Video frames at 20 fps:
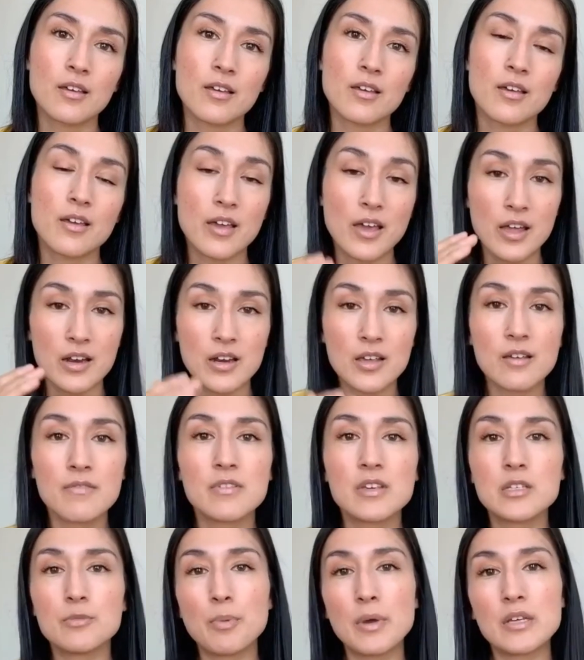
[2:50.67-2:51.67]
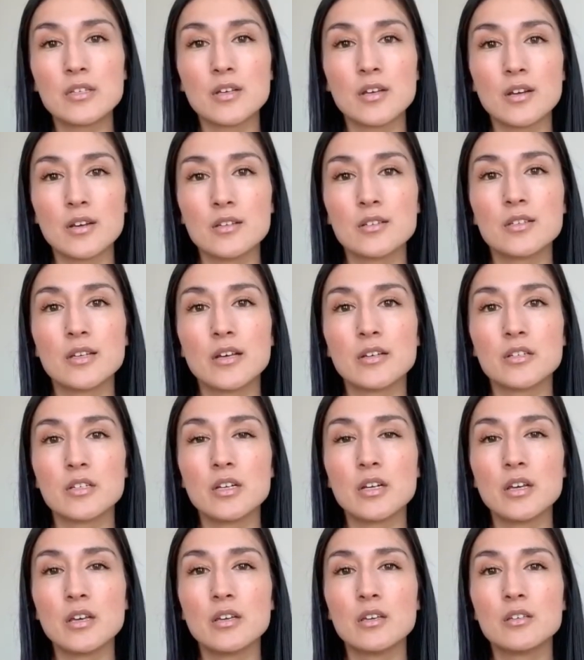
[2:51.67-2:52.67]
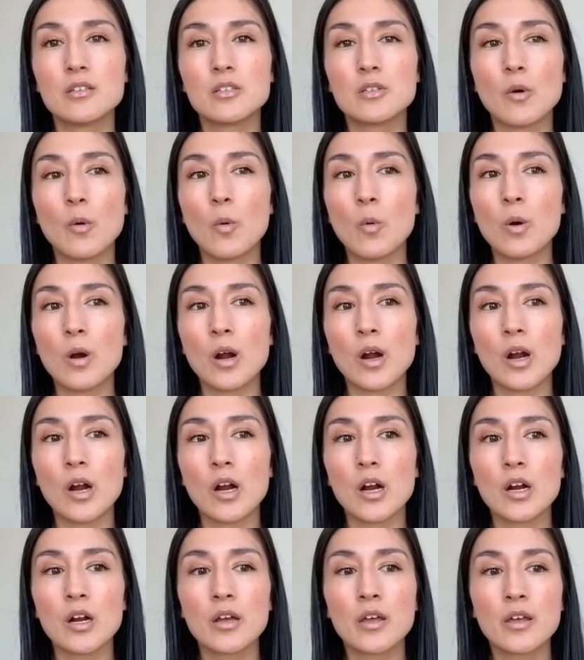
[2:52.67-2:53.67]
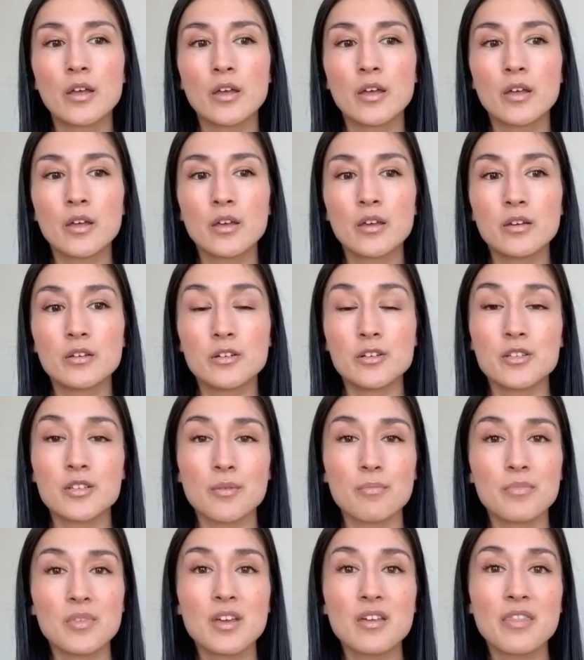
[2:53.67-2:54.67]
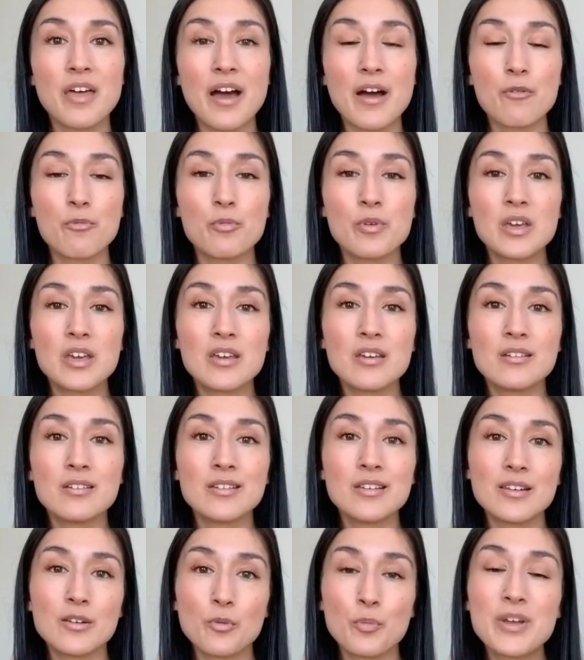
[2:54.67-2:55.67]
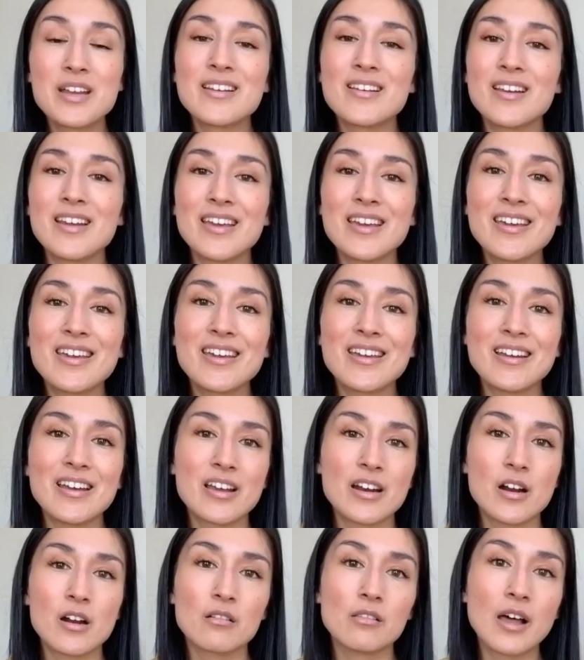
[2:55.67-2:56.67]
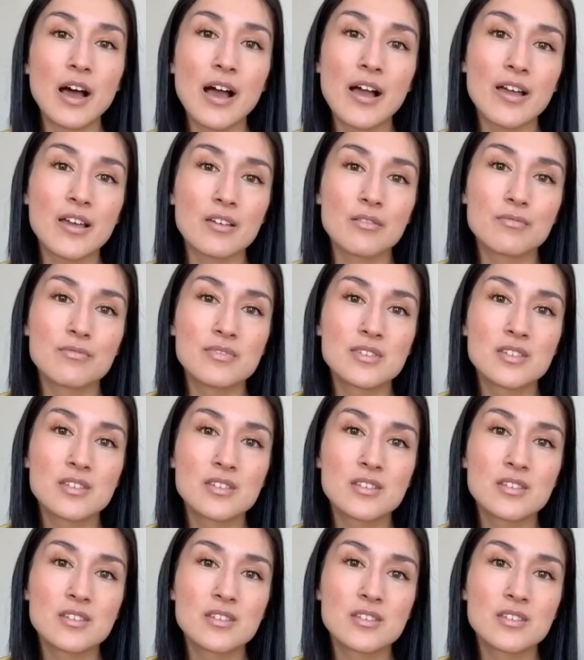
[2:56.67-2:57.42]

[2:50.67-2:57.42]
any of these basic necessities, or just something that we need in our lives.